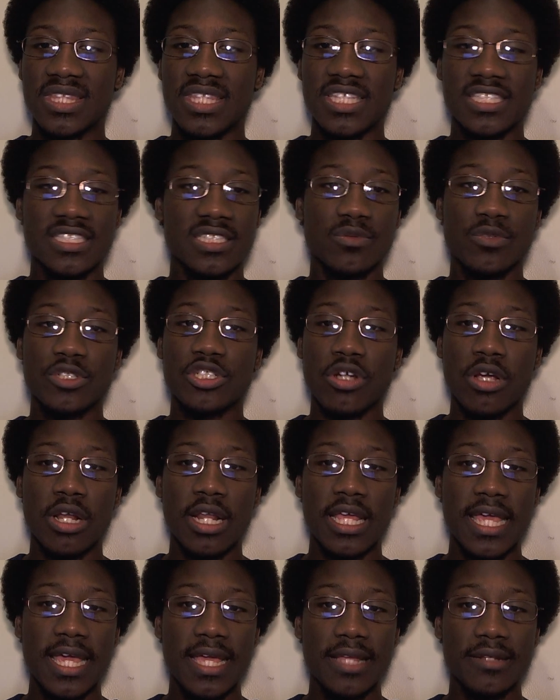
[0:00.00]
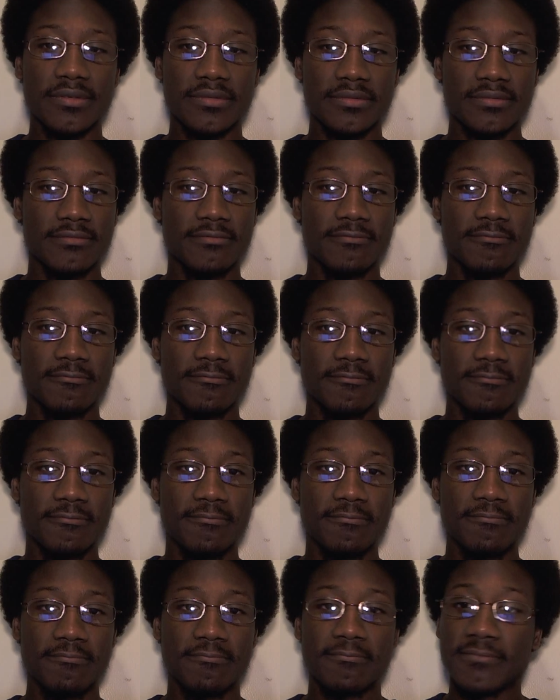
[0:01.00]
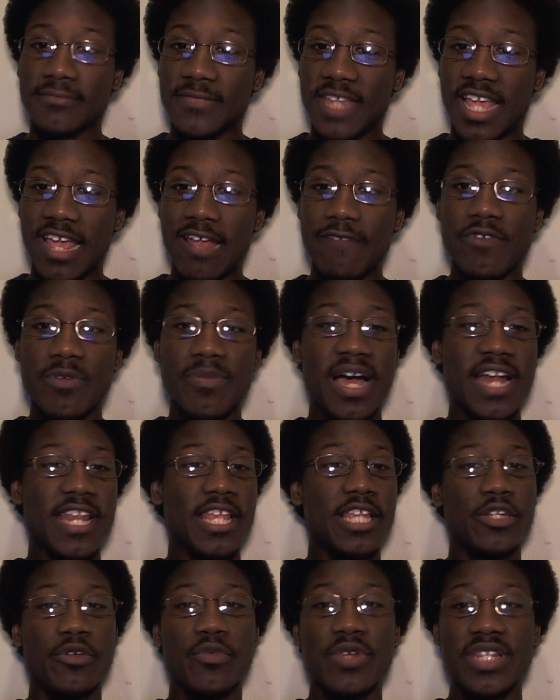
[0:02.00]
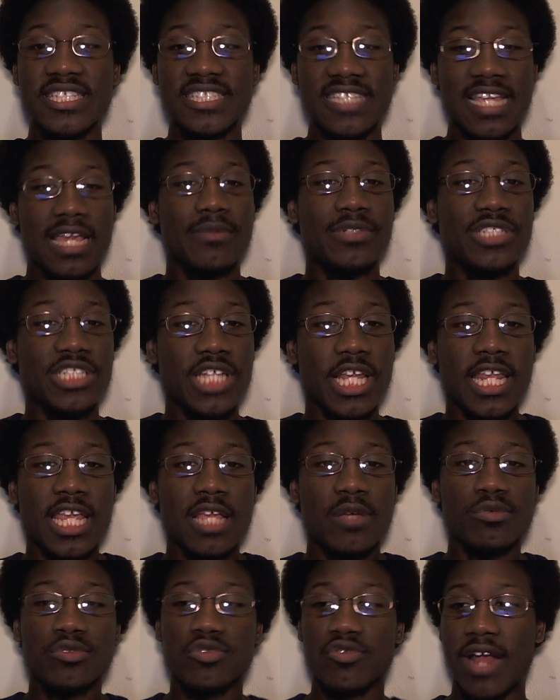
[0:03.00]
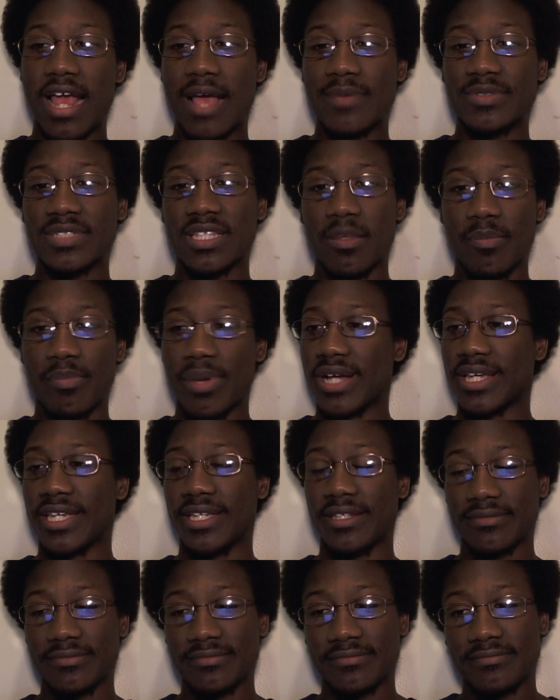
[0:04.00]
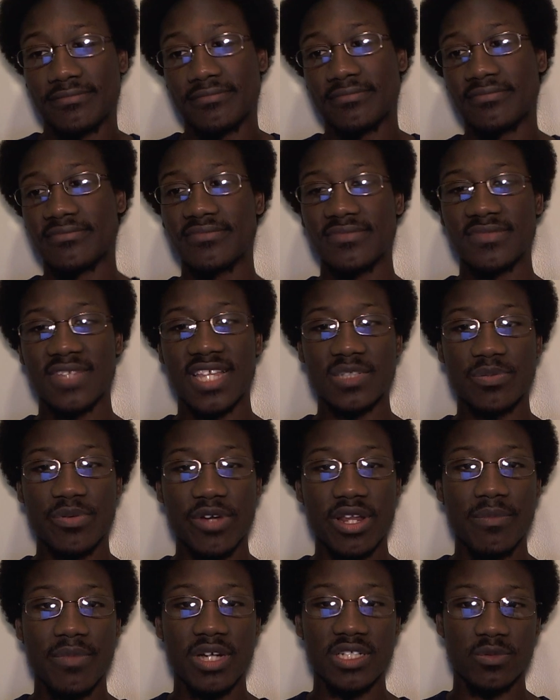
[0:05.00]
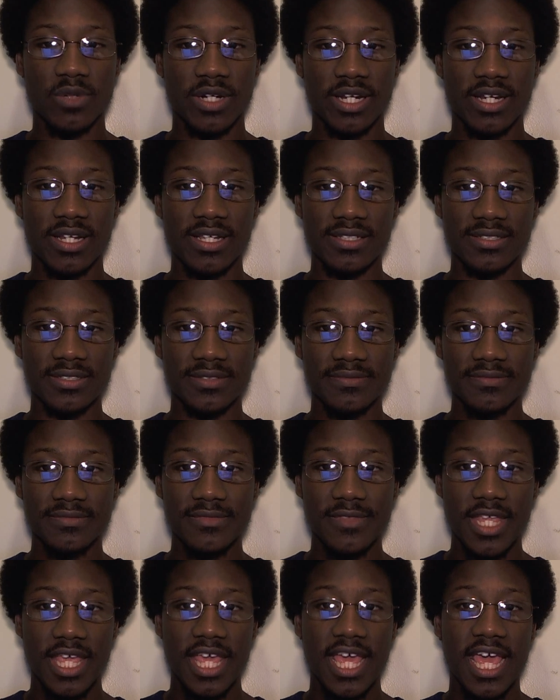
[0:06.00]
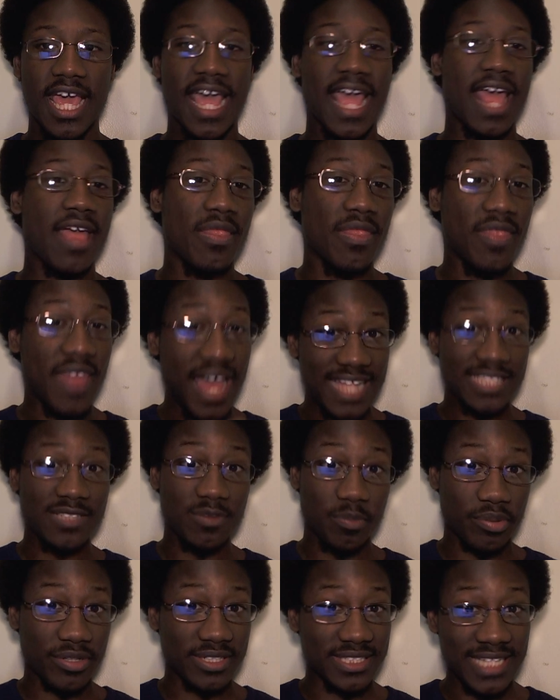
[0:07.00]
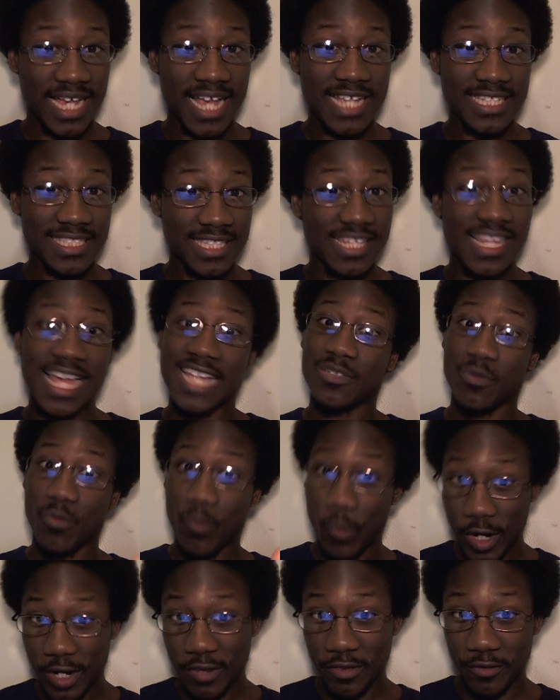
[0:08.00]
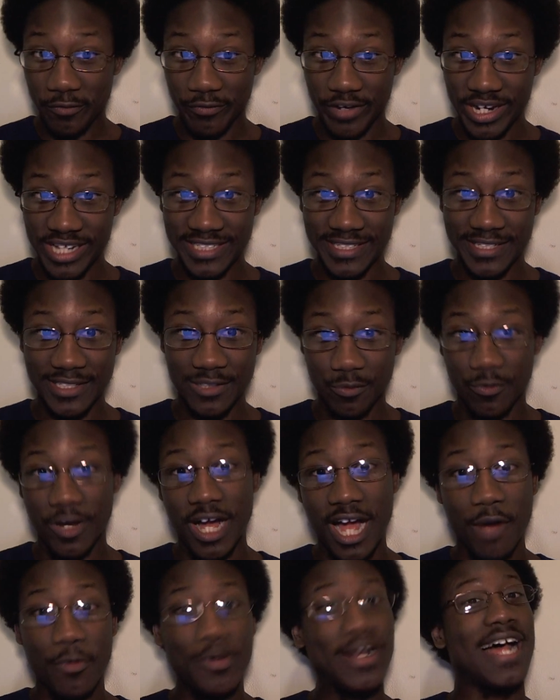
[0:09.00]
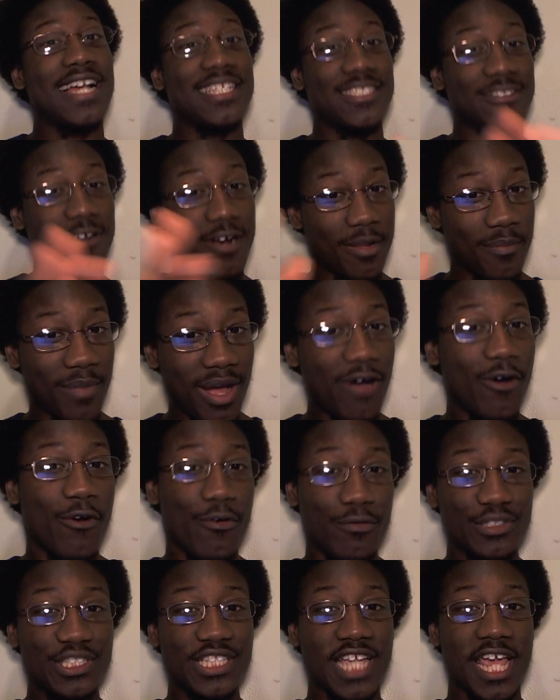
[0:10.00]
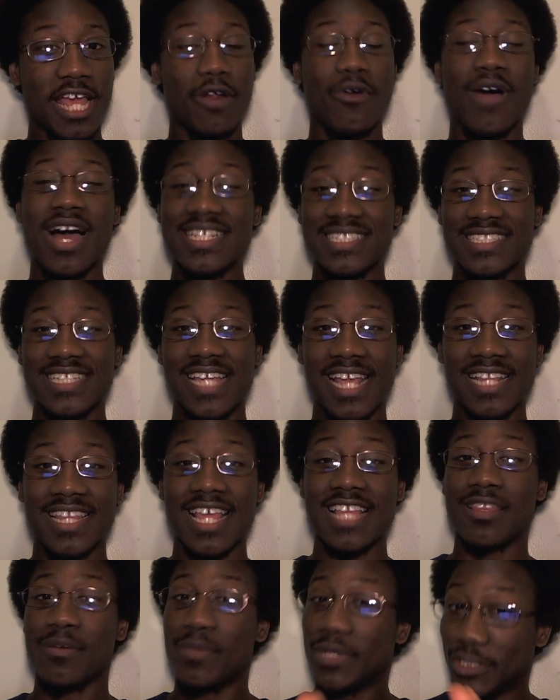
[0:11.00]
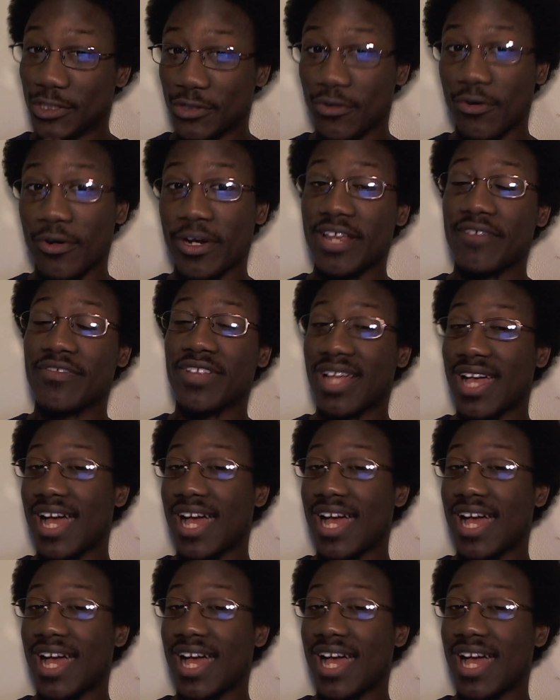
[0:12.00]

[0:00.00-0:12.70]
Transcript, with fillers: This is what you're going to get. Everybody doing the same shit equals crabs in the bucket. That's pretty much what it is. And that's precisely, that's one of the reasons why when I started my own channel, I said that the majority of the